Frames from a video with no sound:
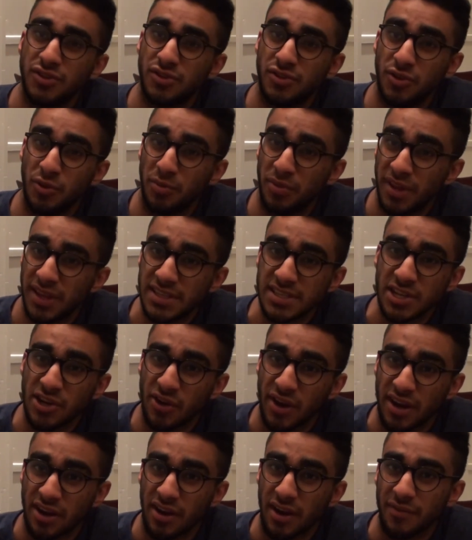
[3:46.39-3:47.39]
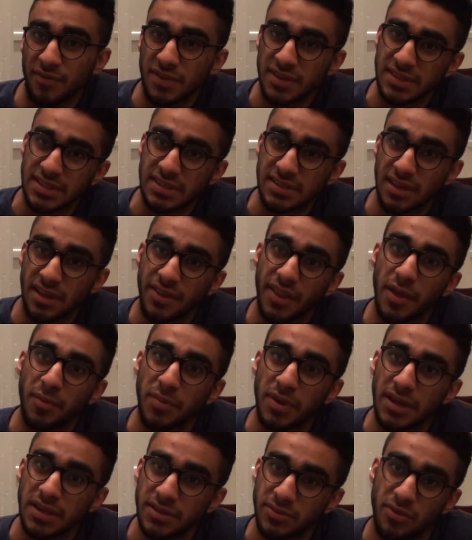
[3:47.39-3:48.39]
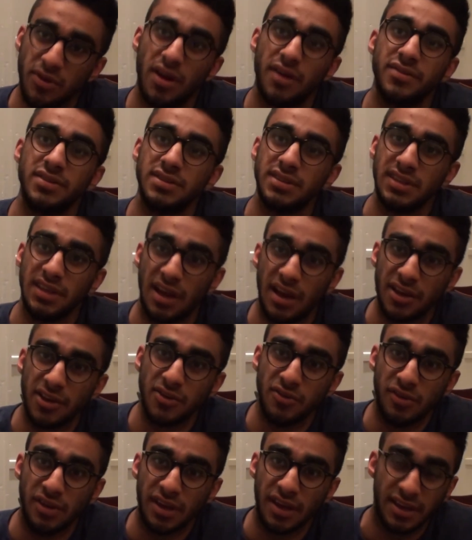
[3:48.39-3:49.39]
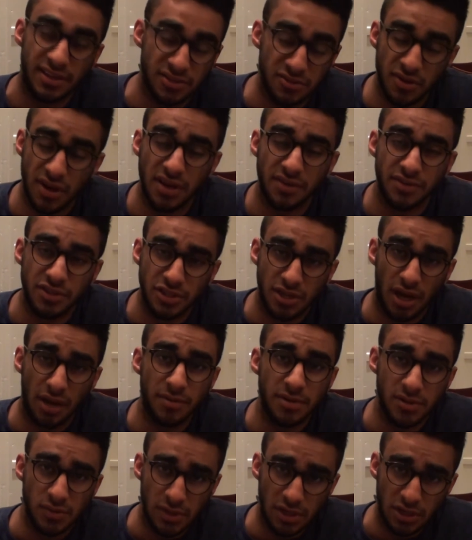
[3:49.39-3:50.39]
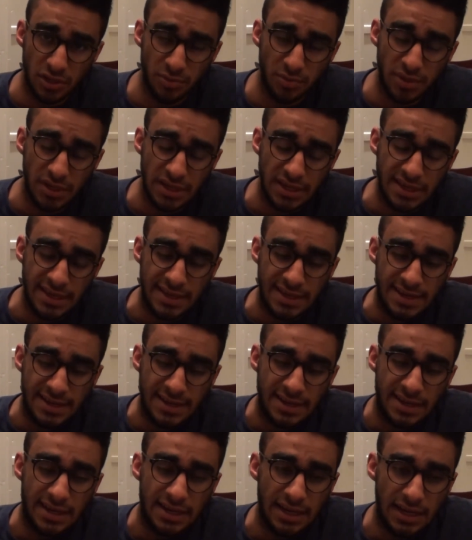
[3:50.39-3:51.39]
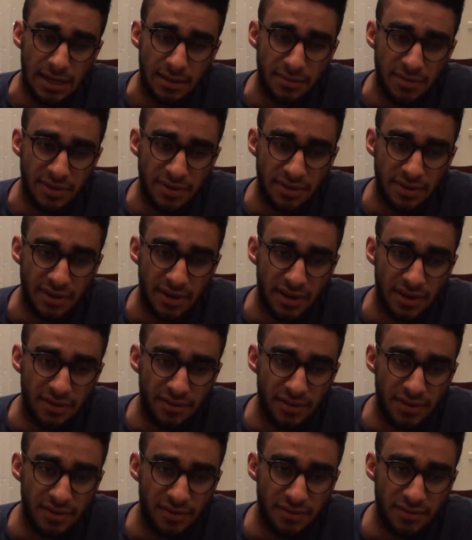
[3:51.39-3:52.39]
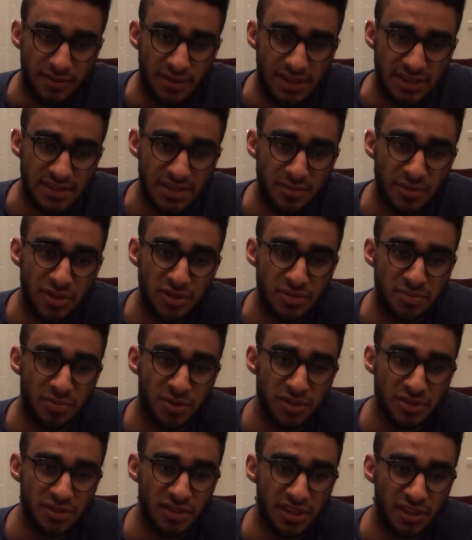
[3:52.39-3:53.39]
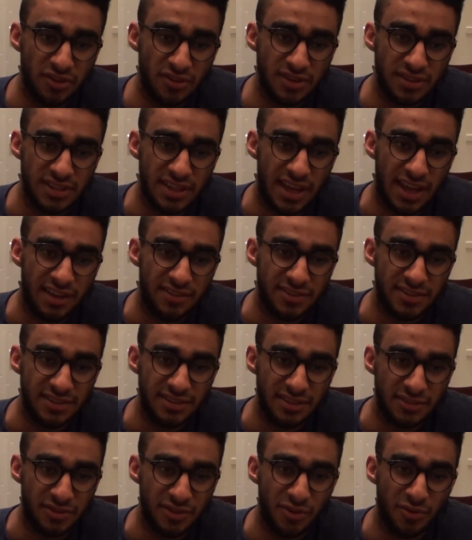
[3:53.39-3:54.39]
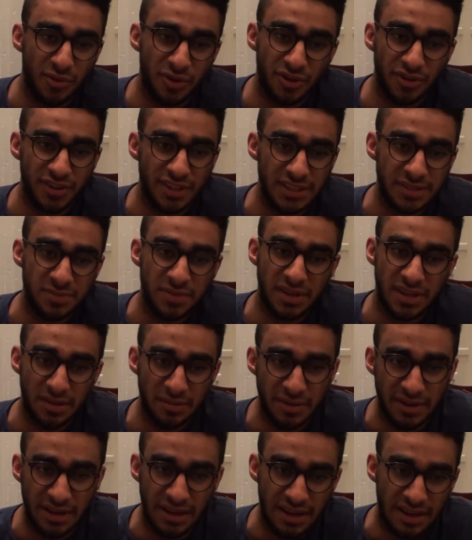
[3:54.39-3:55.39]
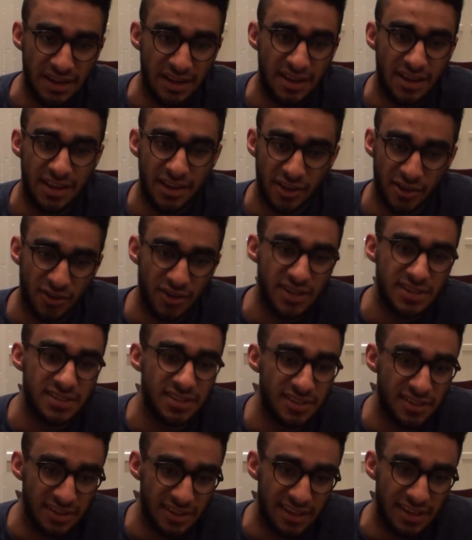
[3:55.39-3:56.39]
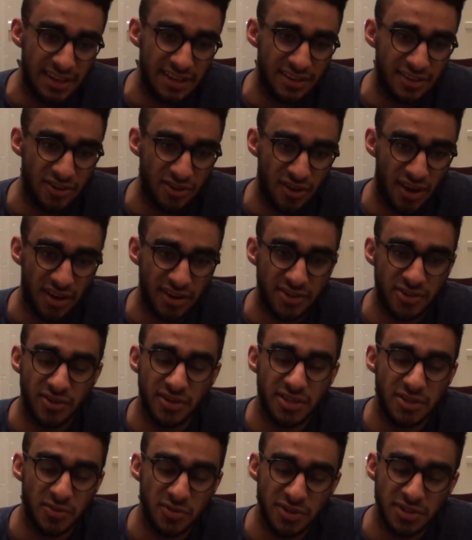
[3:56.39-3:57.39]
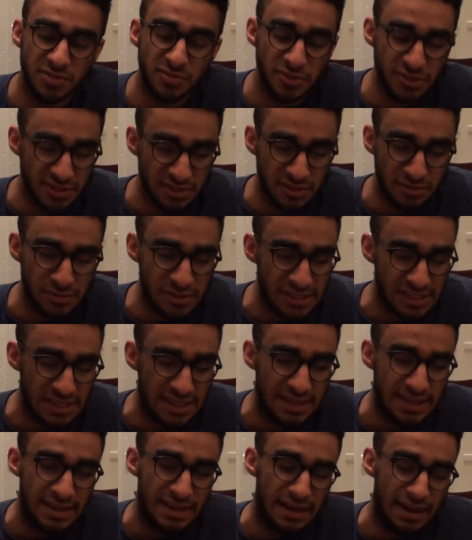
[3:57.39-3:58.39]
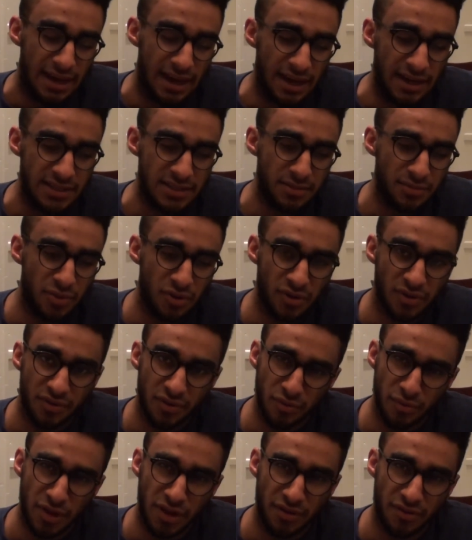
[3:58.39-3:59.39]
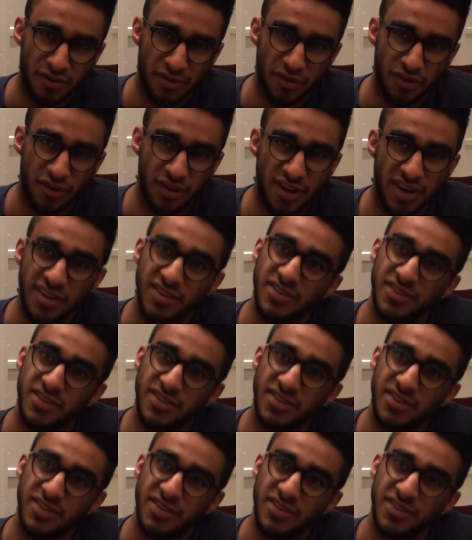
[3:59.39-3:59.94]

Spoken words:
to place a greater emphasis on that, because we're obviously not doing as great of a job as we could be. And as somebody who's personally going to have to live in a world that's becoming increasingly derogatory towards Muslims, it's important for me, for an